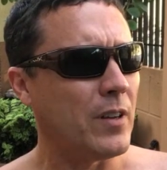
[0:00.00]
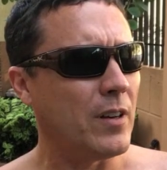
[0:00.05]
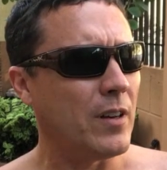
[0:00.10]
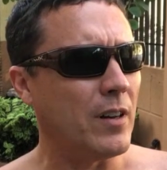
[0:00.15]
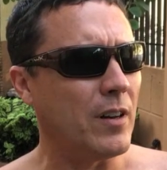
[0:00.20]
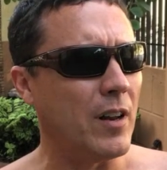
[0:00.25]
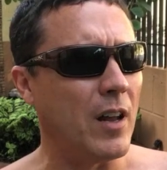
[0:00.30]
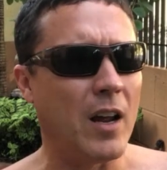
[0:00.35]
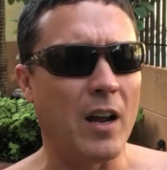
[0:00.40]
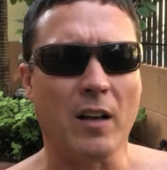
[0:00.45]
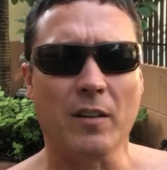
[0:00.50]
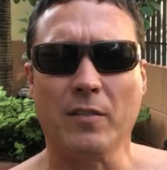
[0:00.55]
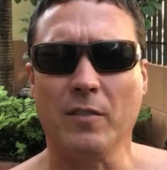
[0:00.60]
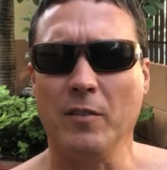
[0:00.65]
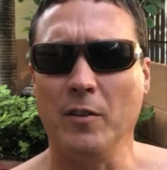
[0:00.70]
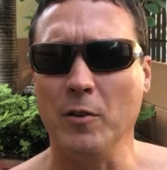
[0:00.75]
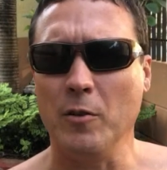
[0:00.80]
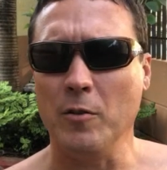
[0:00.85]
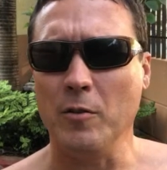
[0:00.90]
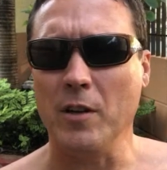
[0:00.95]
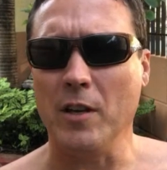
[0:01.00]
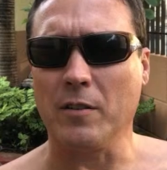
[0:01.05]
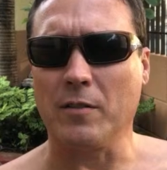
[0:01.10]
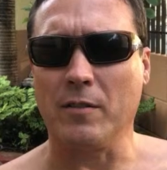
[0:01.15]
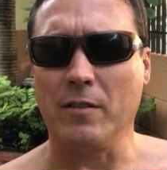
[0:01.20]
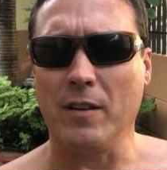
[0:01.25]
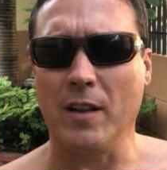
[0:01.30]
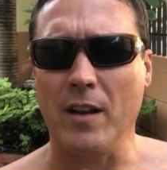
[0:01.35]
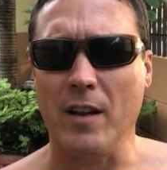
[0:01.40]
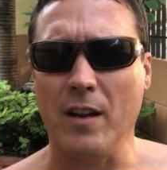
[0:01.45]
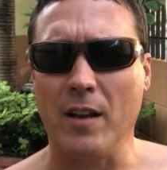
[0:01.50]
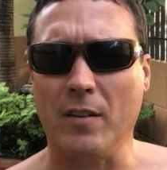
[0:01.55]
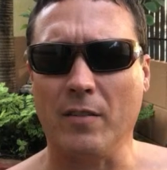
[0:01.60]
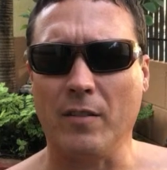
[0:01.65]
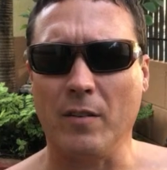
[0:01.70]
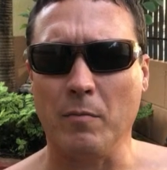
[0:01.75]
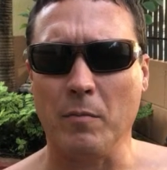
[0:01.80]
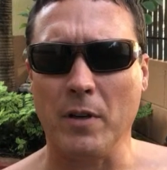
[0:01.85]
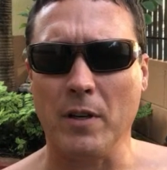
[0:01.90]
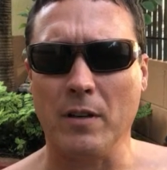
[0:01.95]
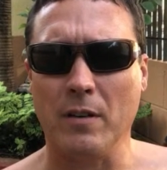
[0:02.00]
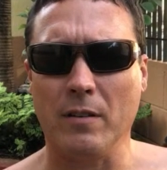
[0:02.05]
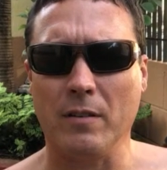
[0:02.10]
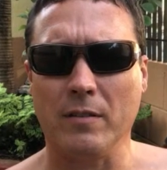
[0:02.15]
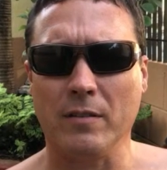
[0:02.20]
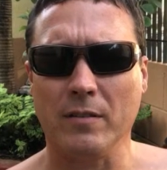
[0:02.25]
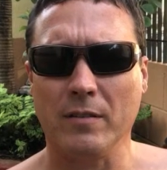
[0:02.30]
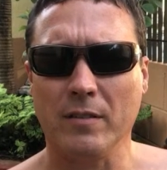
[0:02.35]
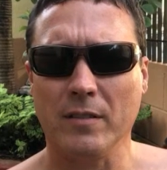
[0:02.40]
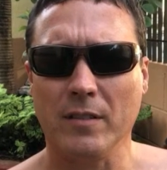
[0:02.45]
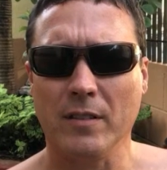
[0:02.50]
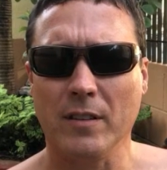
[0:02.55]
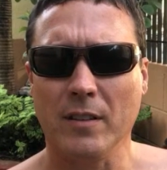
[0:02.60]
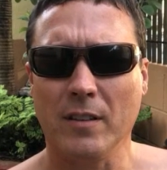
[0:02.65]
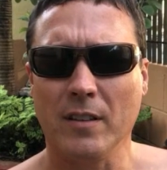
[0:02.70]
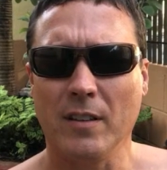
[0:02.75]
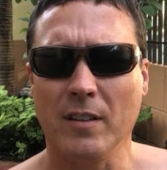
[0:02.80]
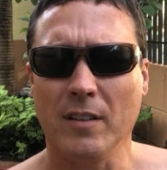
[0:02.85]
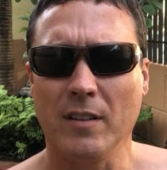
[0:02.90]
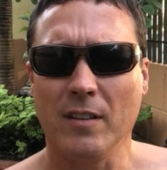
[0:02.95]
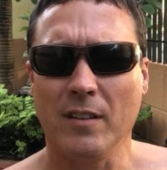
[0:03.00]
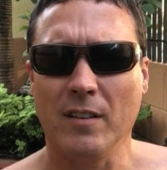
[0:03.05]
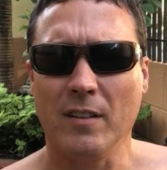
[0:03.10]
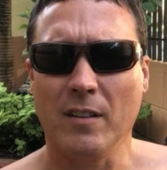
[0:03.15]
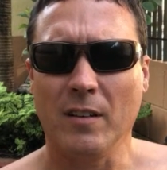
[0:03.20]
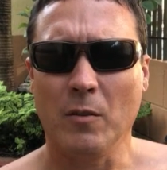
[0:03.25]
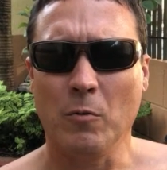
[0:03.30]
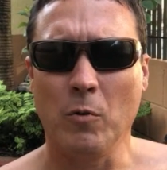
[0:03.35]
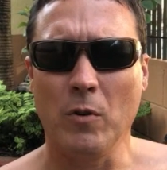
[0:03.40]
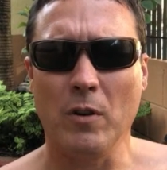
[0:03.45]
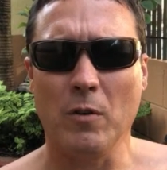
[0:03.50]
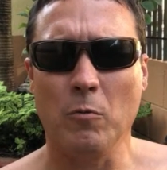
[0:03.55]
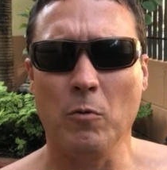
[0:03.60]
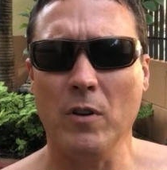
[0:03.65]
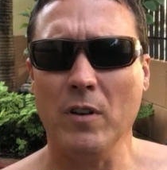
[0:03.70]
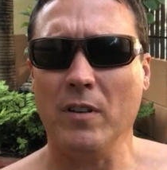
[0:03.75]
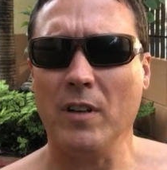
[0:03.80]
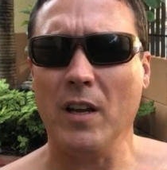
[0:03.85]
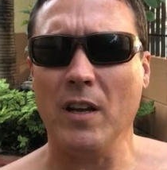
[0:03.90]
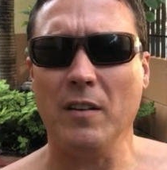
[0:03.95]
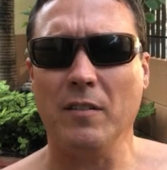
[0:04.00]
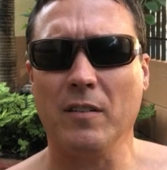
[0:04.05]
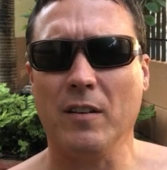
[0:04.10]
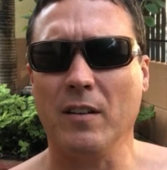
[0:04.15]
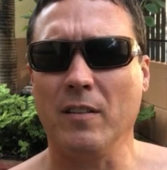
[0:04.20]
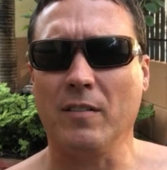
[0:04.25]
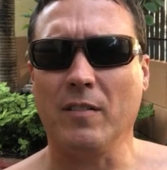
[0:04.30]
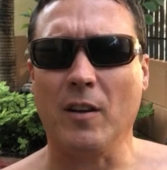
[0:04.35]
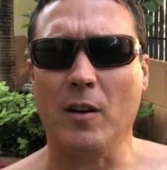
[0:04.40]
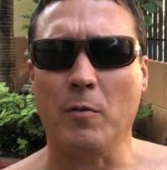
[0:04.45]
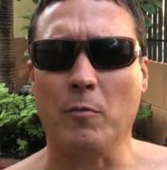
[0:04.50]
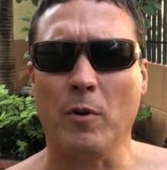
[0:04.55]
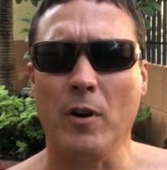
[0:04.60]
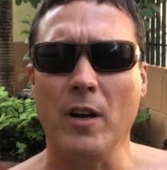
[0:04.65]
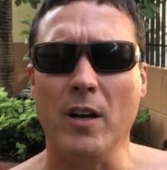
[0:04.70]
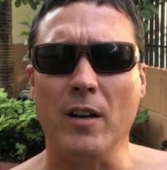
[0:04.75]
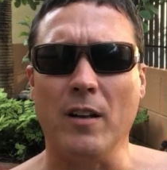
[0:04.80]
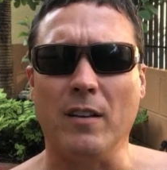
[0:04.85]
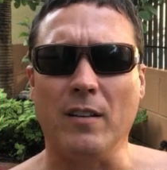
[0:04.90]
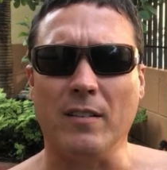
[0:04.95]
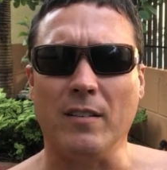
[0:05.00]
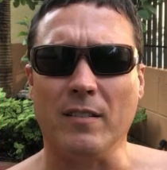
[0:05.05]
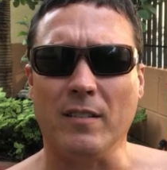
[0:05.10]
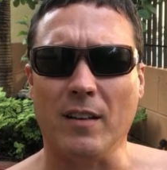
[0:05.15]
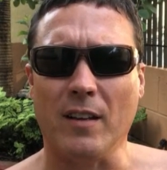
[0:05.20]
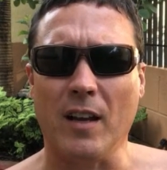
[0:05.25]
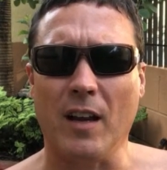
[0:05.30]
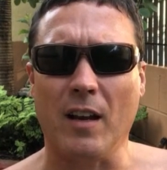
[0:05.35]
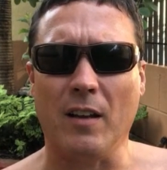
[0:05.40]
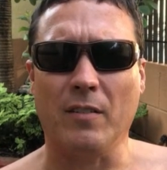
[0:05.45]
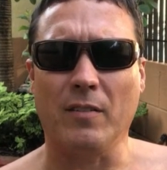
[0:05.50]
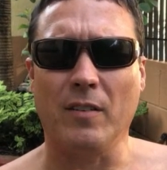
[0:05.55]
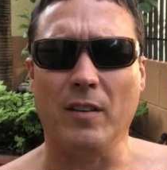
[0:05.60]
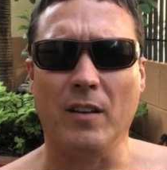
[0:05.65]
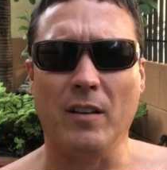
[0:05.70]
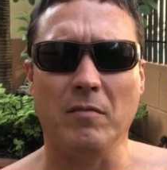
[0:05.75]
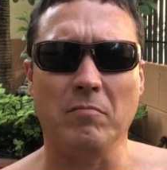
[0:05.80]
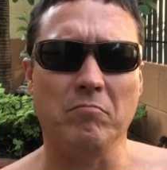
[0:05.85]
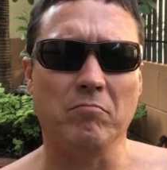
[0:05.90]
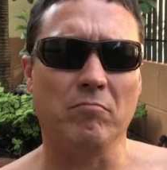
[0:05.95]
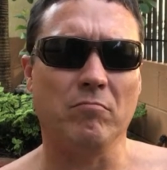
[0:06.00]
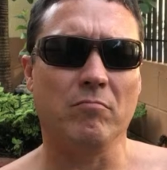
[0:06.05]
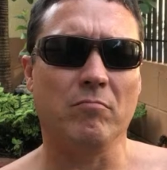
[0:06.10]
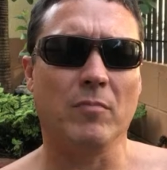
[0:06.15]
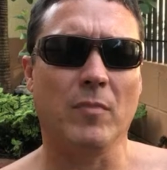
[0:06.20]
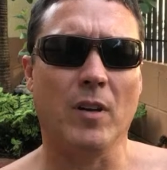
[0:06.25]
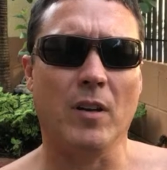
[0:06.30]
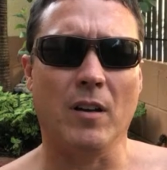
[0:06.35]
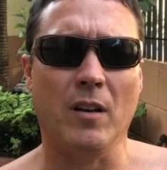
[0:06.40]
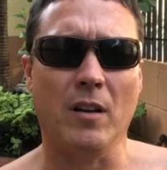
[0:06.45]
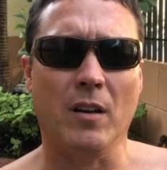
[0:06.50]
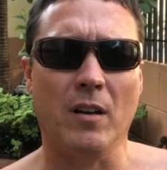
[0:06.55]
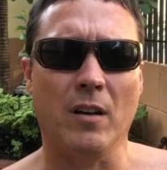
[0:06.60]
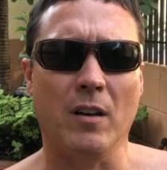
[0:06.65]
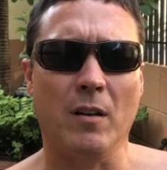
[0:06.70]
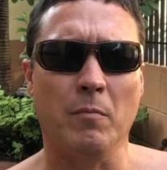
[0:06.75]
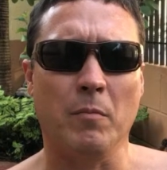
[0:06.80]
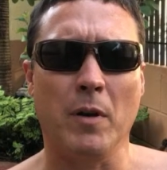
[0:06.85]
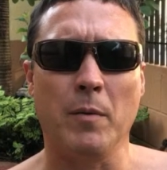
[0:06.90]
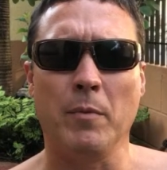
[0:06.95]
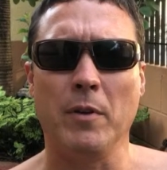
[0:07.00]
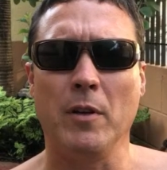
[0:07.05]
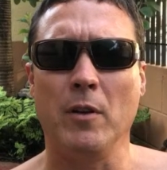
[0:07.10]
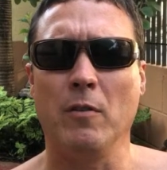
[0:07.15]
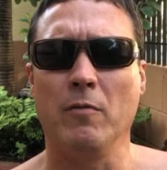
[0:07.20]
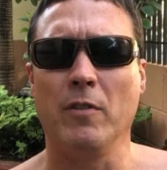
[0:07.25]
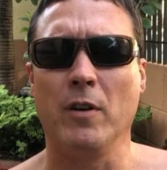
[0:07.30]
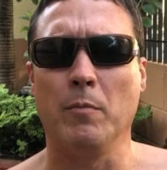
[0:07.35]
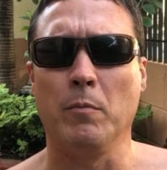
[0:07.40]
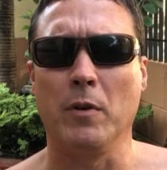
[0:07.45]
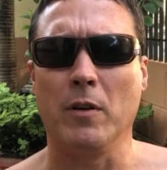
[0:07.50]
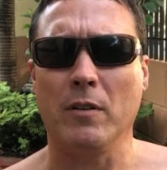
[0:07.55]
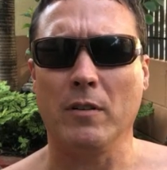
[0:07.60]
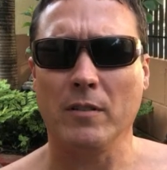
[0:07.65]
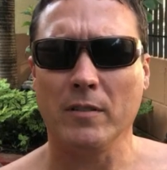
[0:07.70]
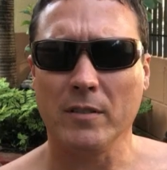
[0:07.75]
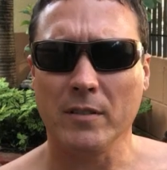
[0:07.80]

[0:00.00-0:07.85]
And I asked a dude yesterday, I said, man, what day is it gonna stop raining? The guy said, maybe November.